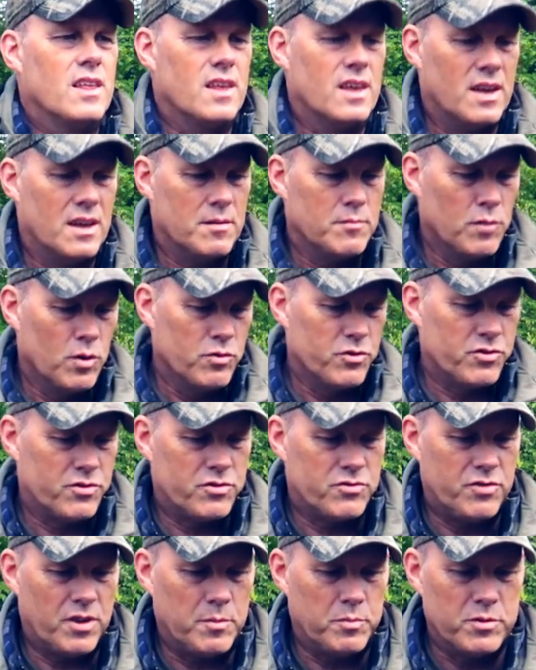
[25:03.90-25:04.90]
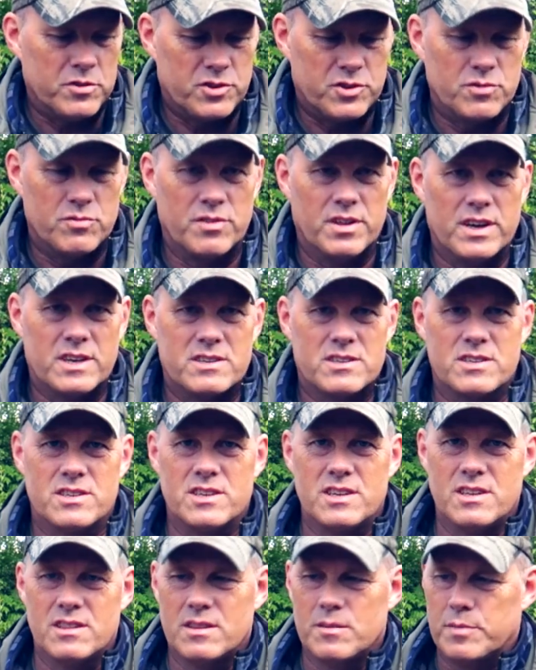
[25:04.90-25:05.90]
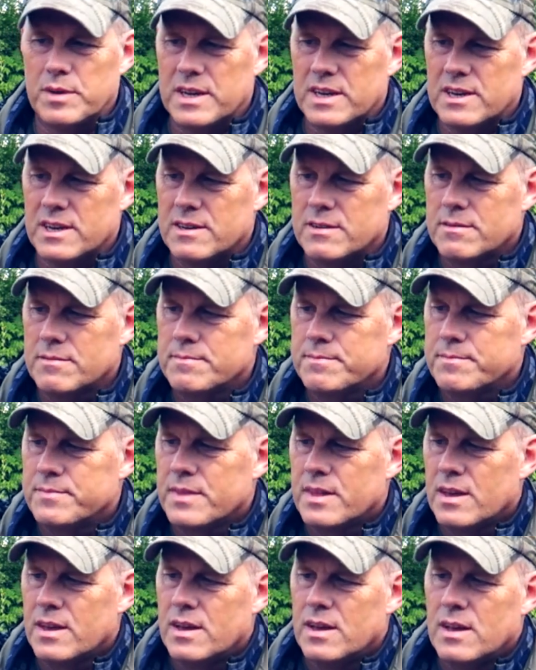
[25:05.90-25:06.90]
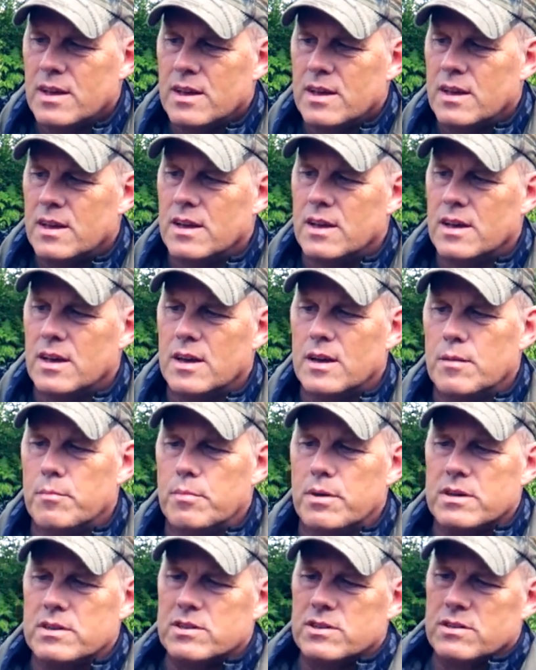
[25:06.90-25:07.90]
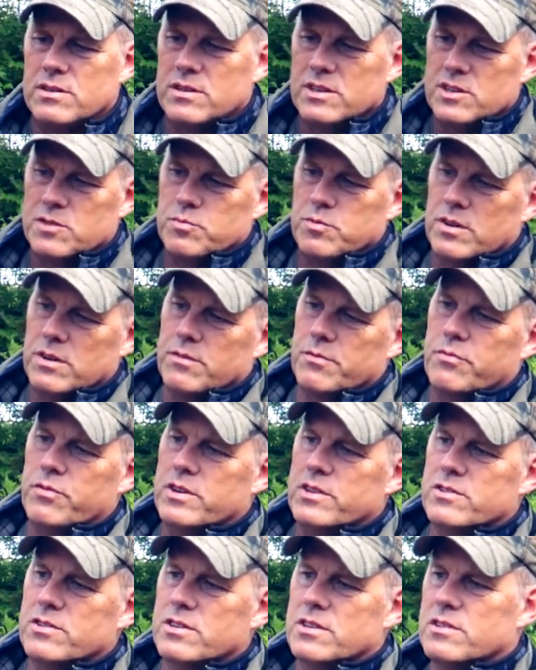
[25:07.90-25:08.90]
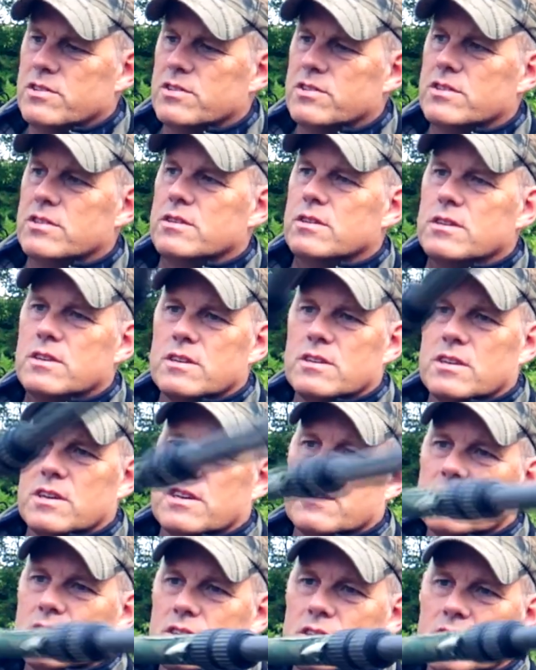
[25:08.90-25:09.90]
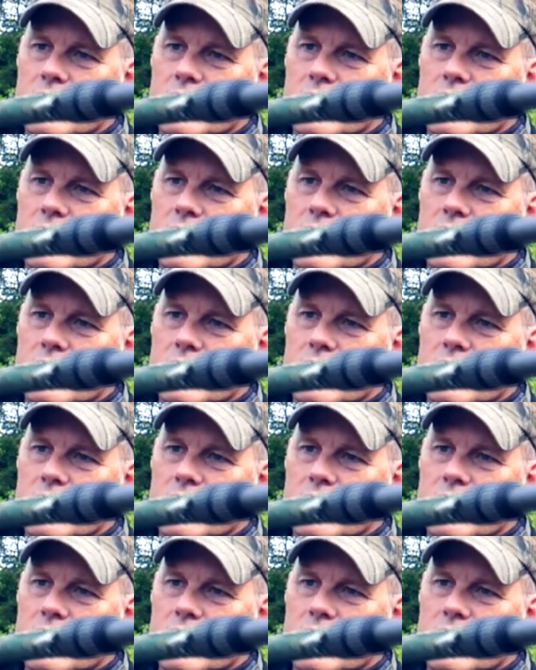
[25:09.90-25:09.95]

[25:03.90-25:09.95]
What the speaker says: And most tripods do that in the beginning. But this one, for instance, it has a